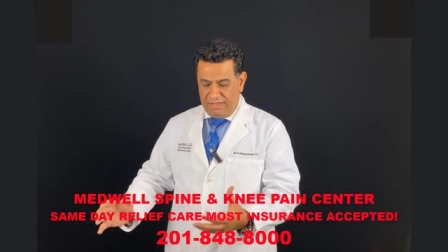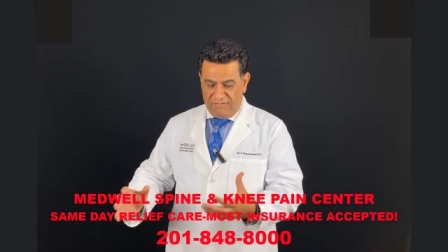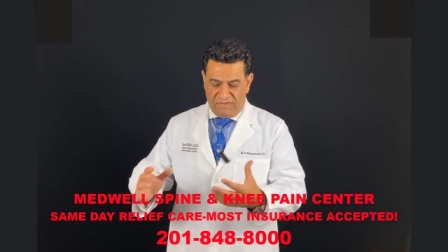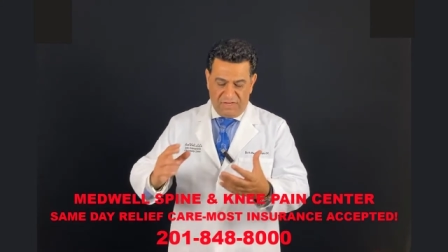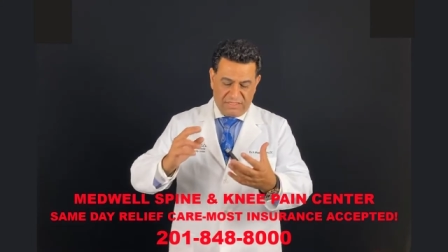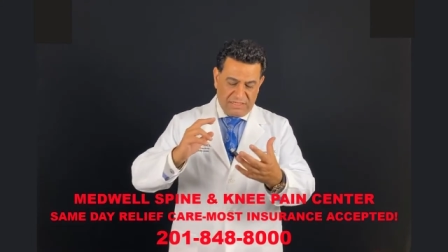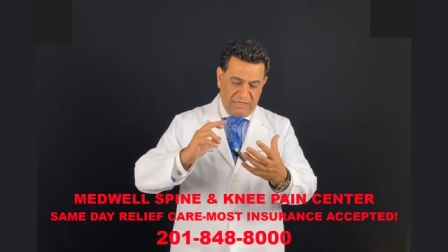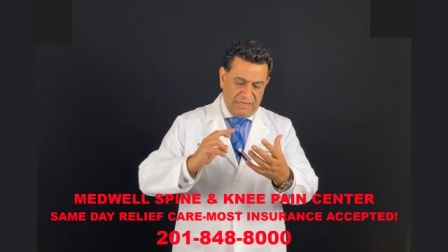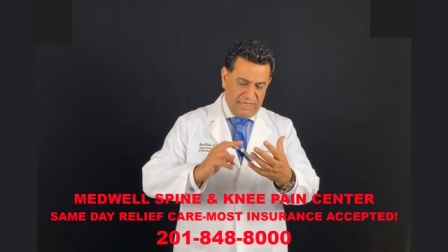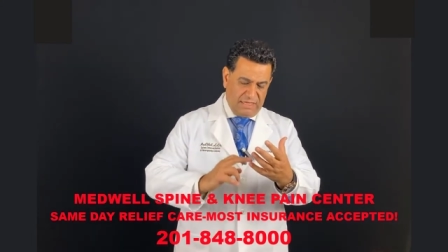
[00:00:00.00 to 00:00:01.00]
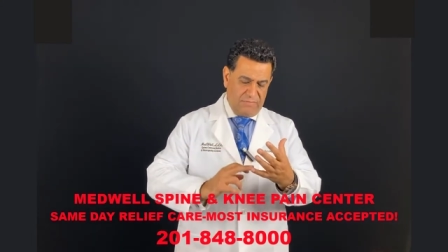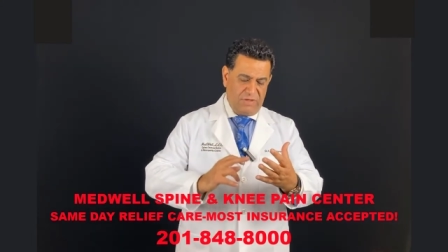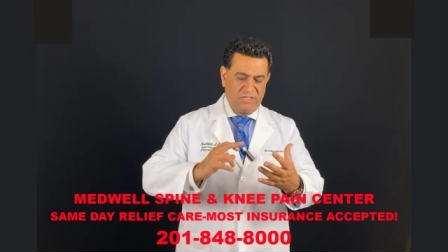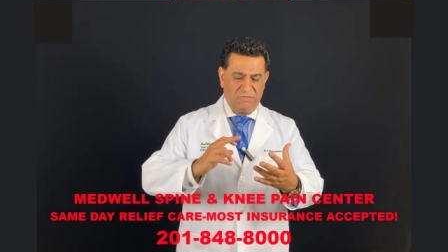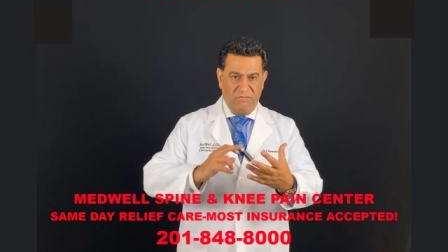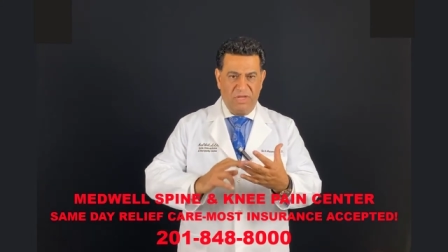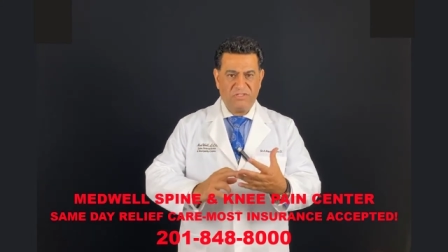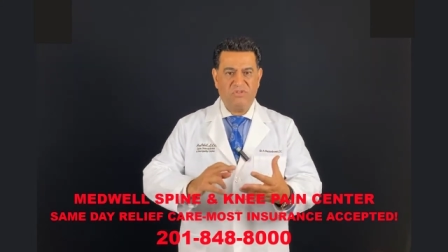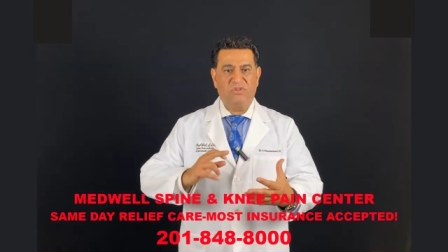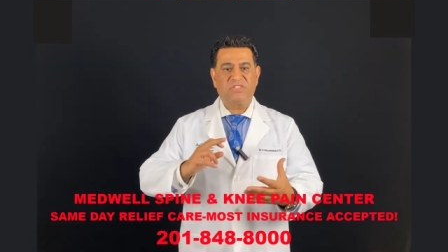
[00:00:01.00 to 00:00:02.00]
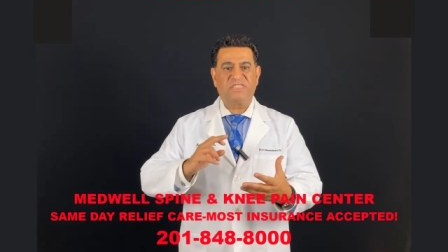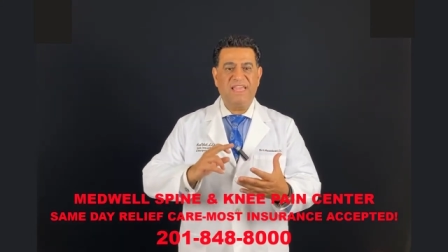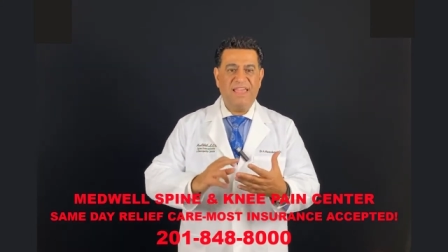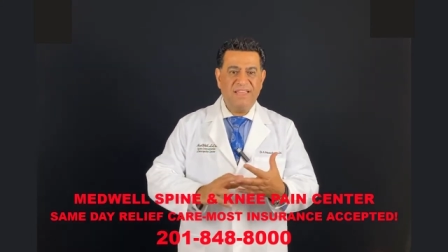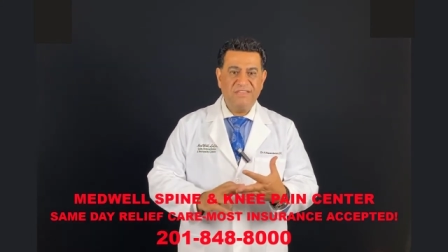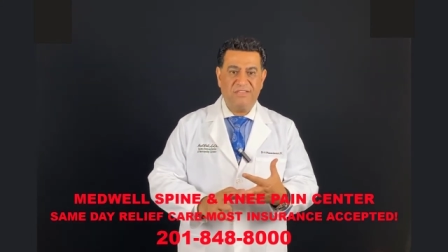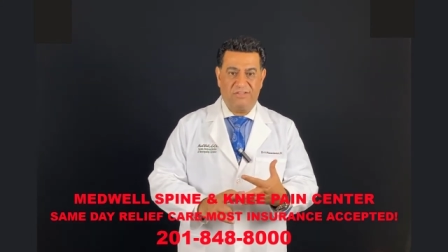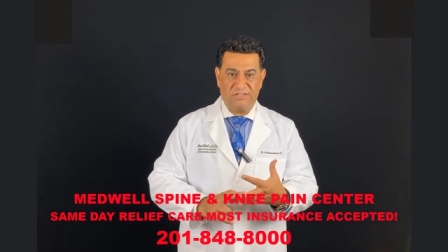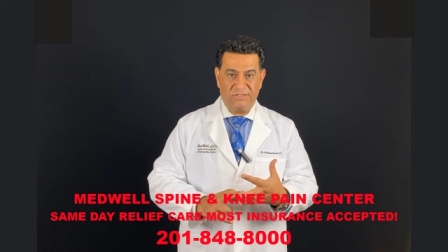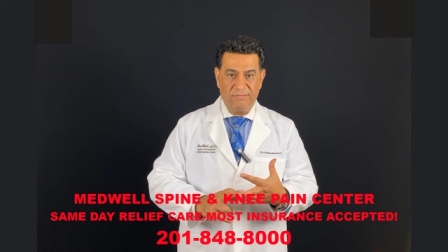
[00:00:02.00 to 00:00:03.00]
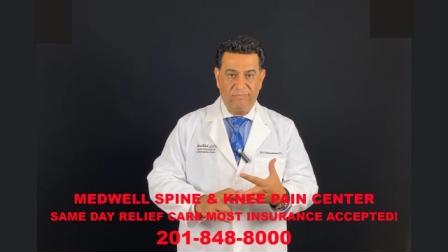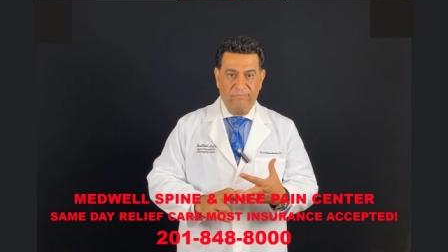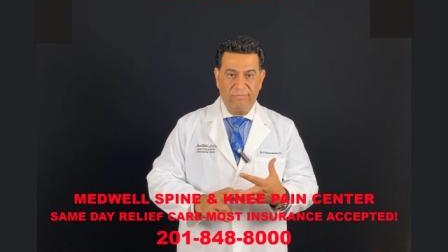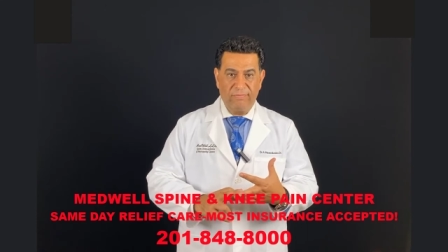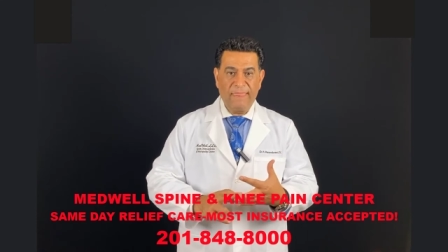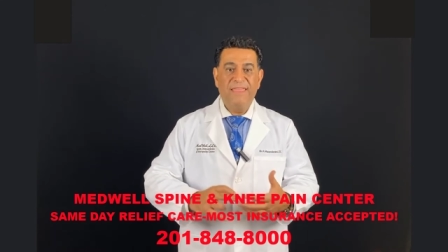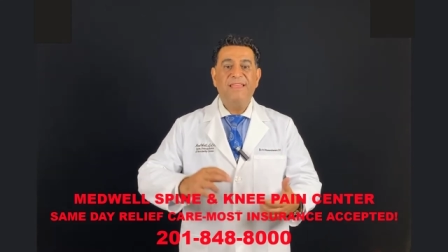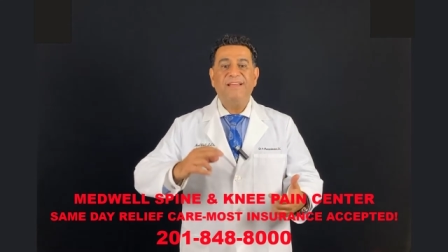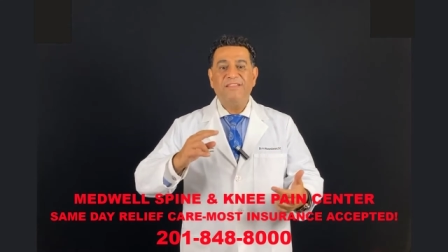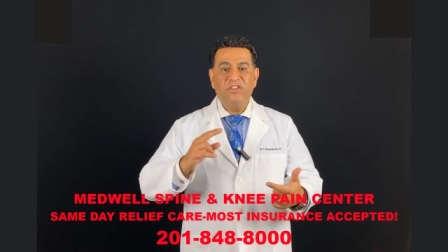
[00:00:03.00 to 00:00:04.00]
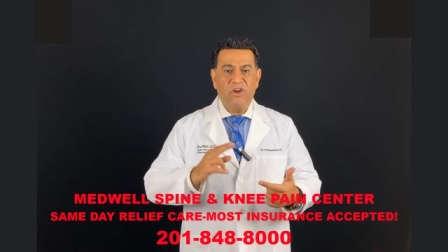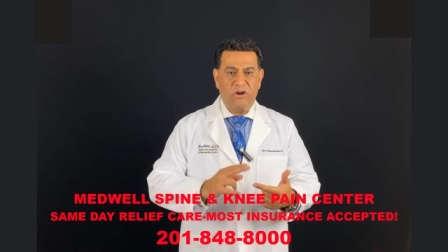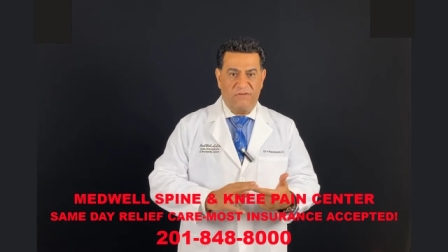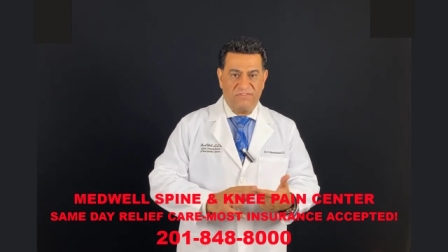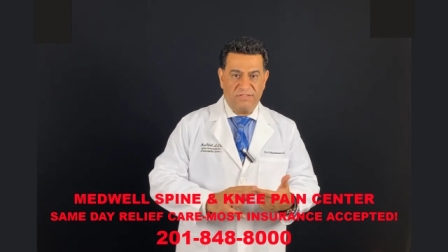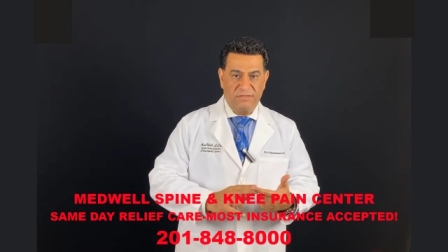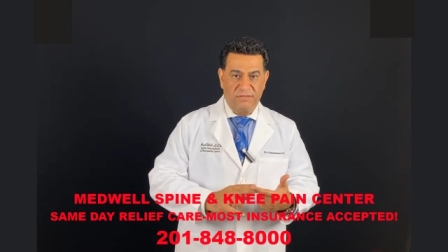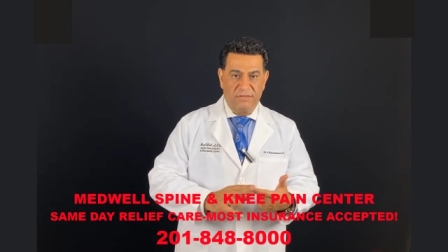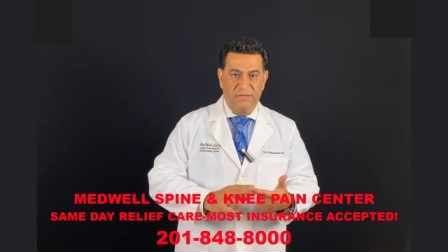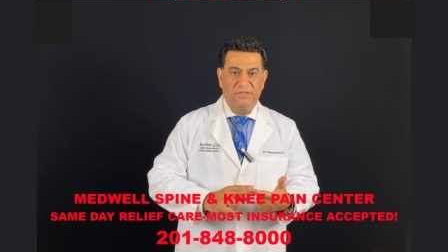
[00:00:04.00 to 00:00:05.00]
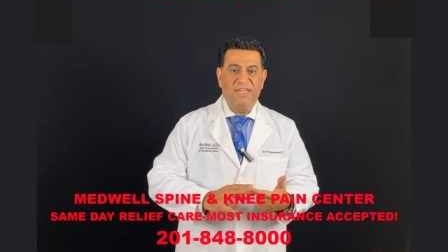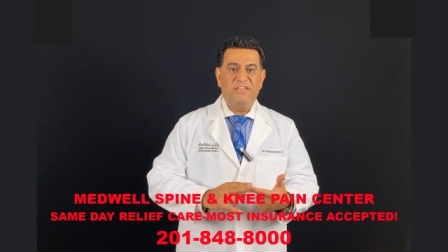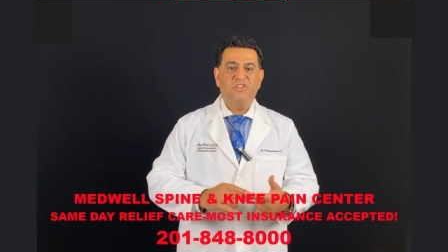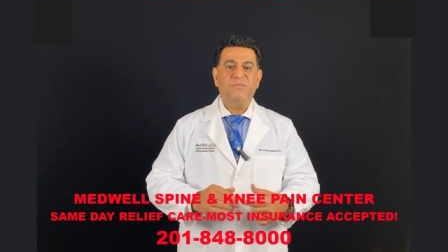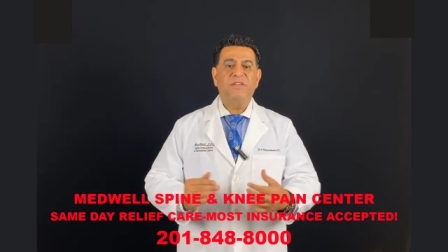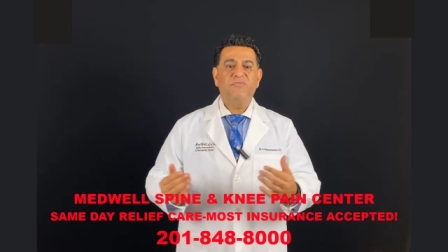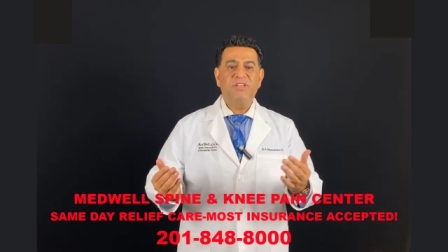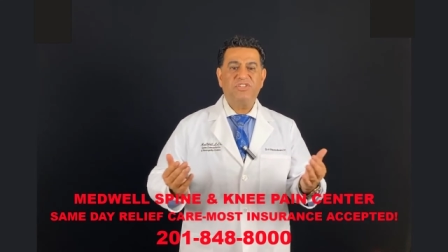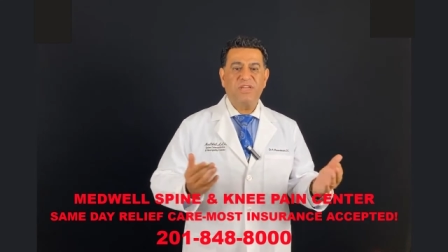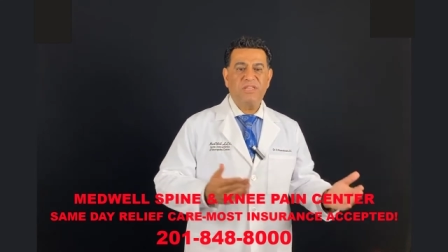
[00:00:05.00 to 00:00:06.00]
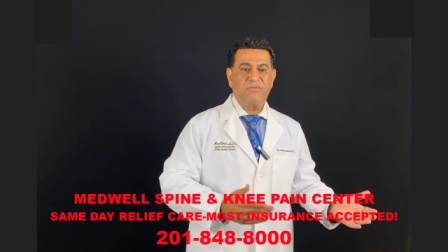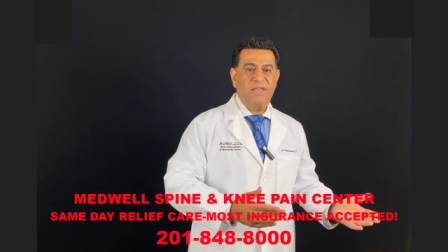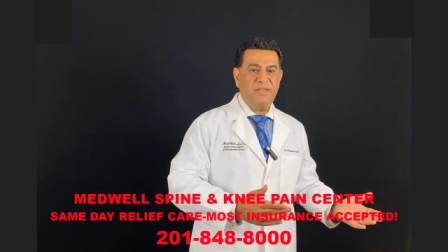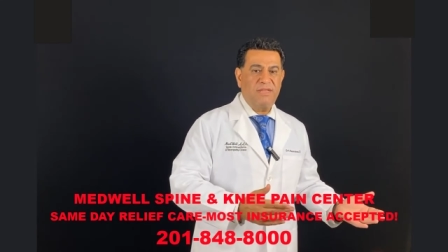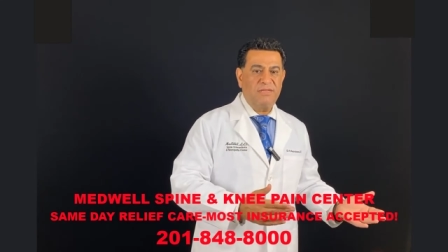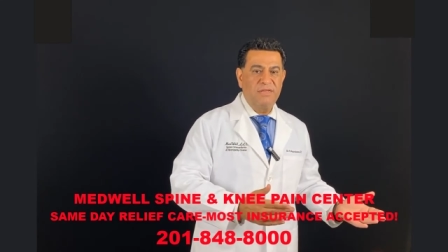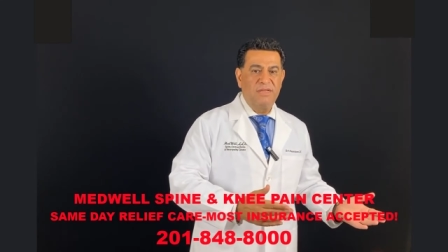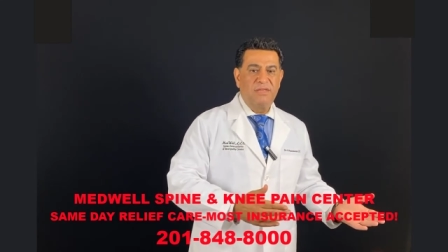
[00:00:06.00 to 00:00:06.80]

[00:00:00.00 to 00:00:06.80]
If it is ligaments, muscles, tendons, nerves, they need to be regenerated.